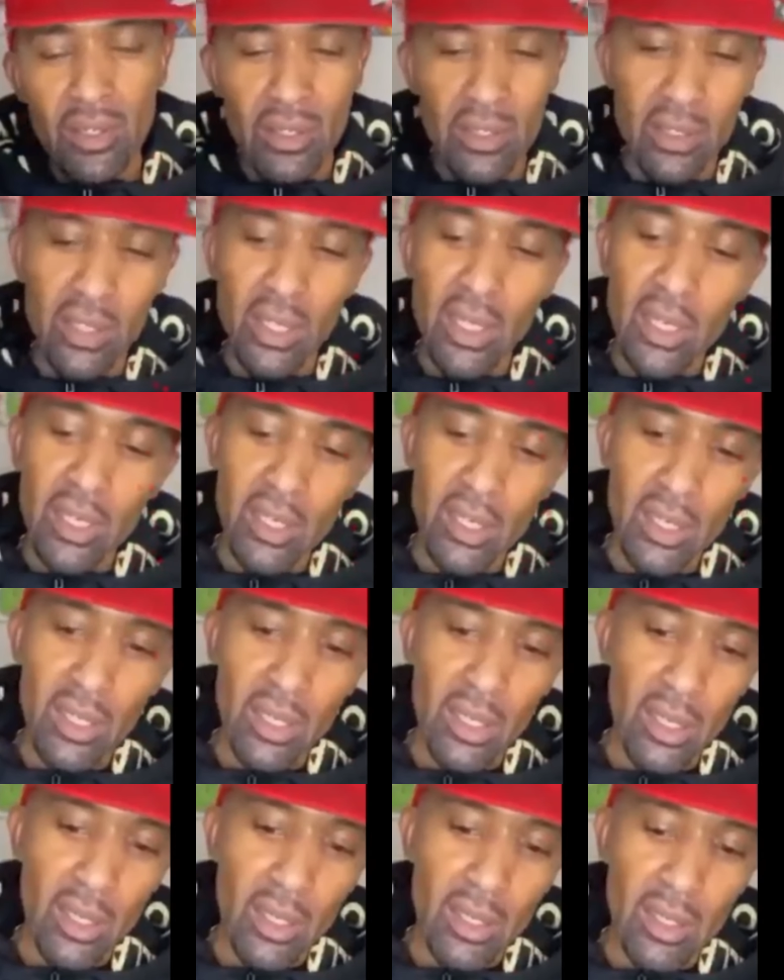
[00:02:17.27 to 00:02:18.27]
Yeah.
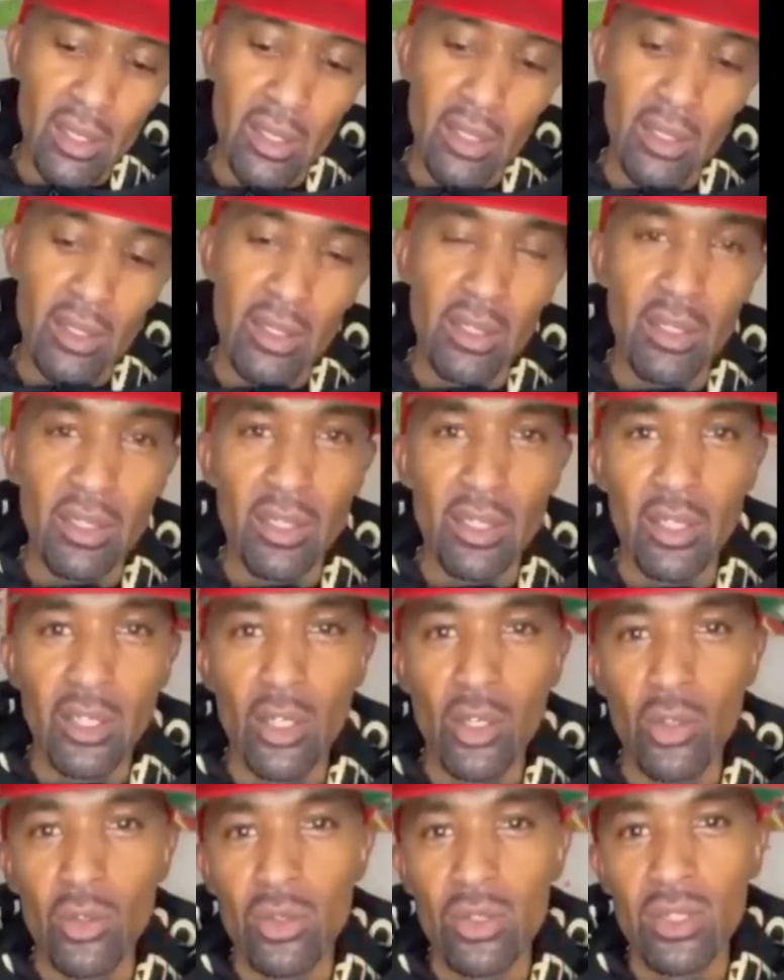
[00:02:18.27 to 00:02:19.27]

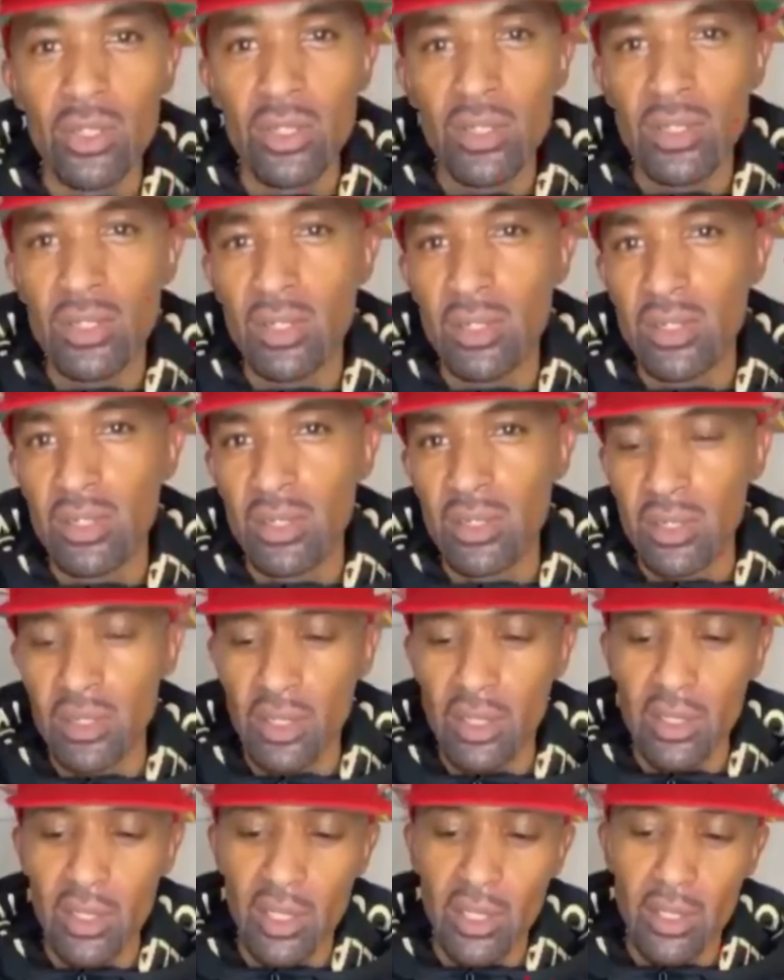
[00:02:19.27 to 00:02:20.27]
Gold.
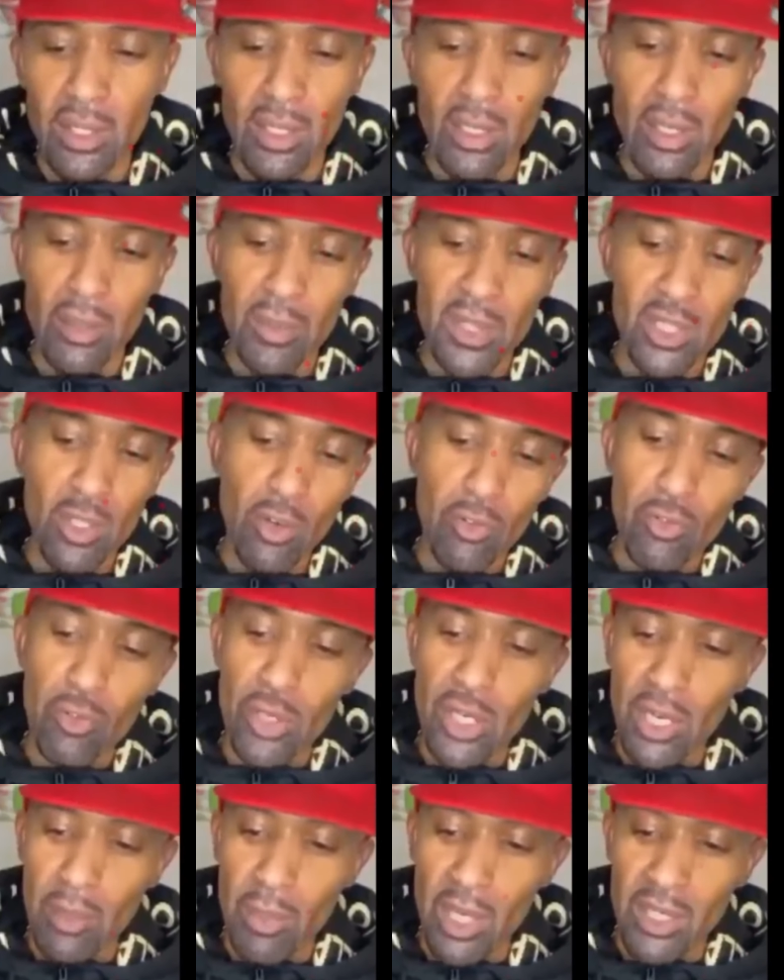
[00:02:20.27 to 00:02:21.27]
And then it's got
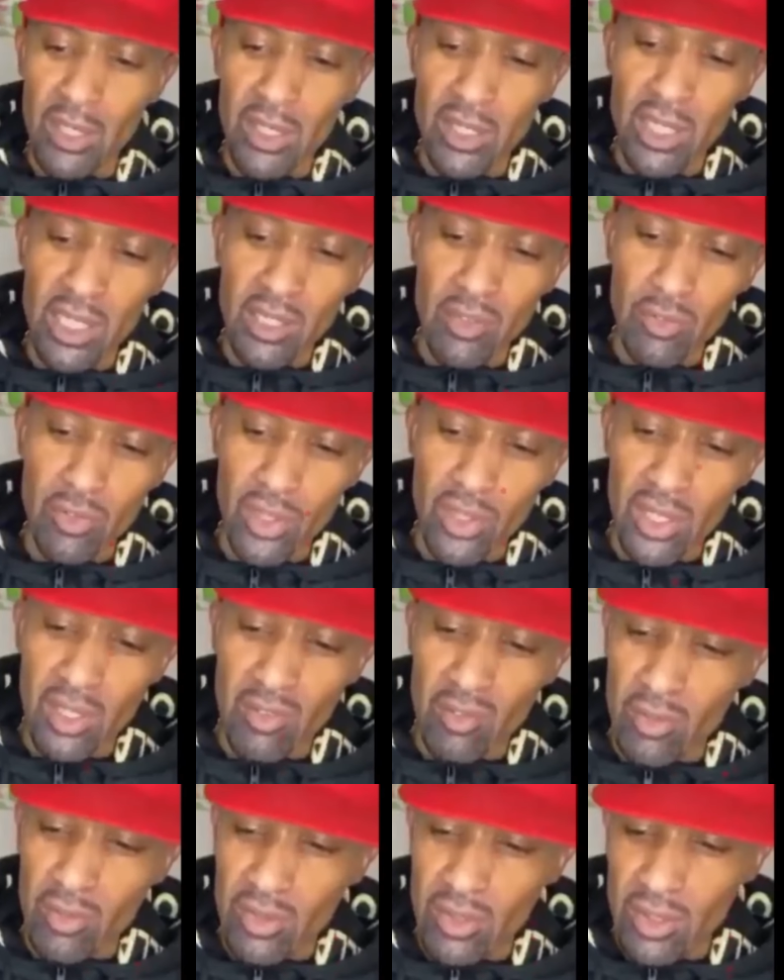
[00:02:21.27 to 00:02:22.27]
3M underneath it,
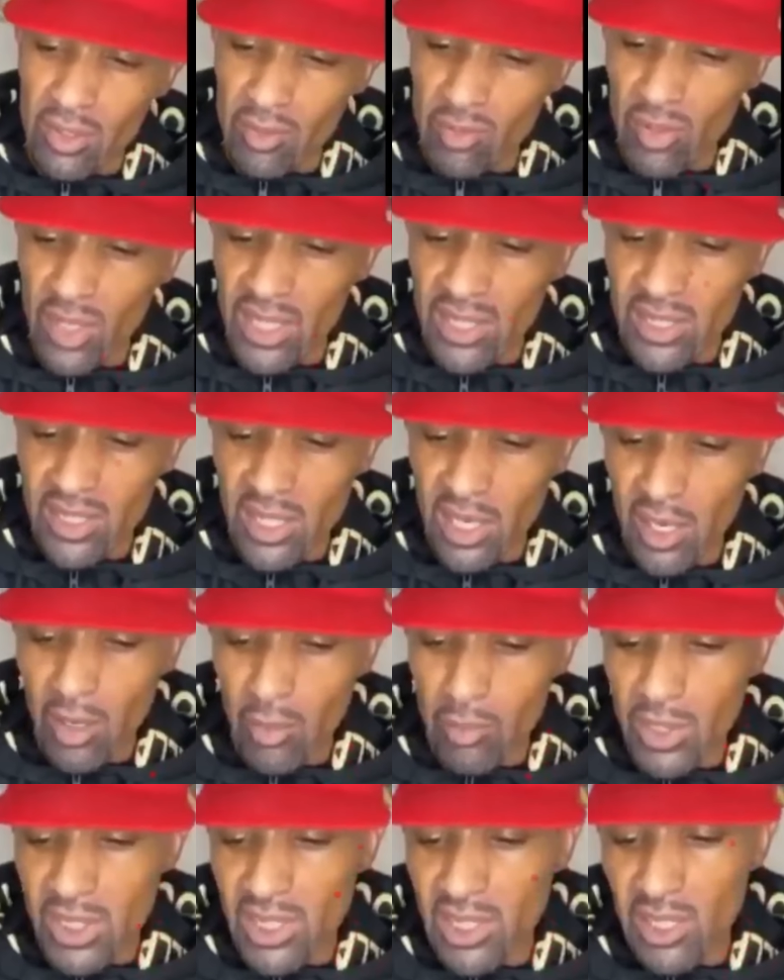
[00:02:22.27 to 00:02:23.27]
Ventile
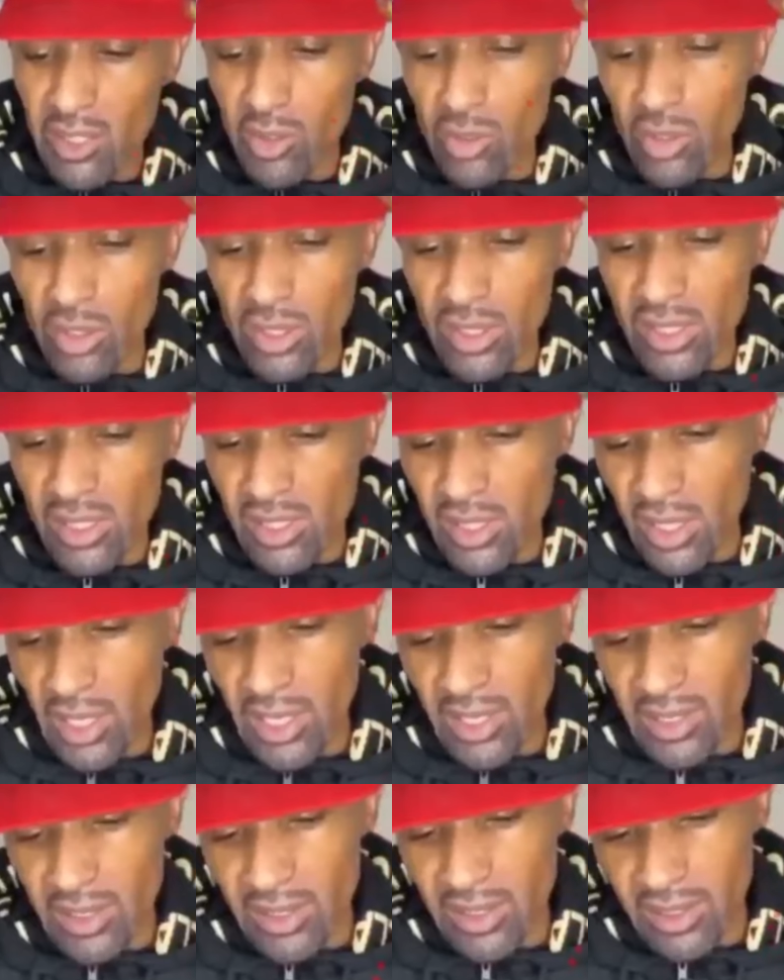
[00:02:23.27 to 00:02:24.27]
material on the
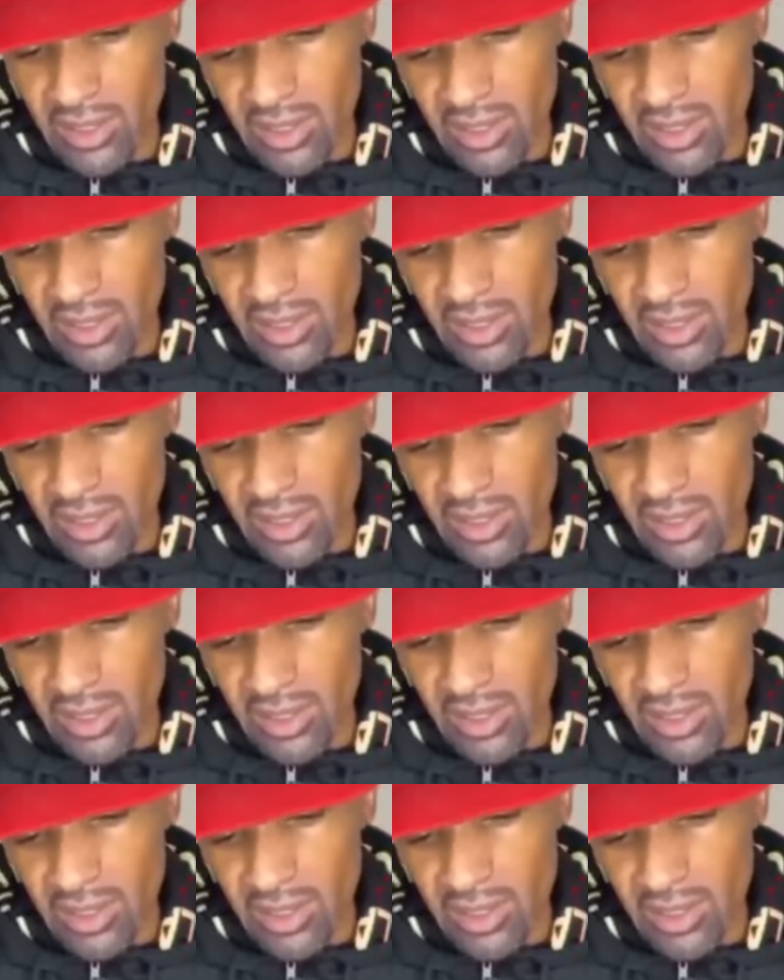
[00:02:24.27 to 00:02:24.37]
side,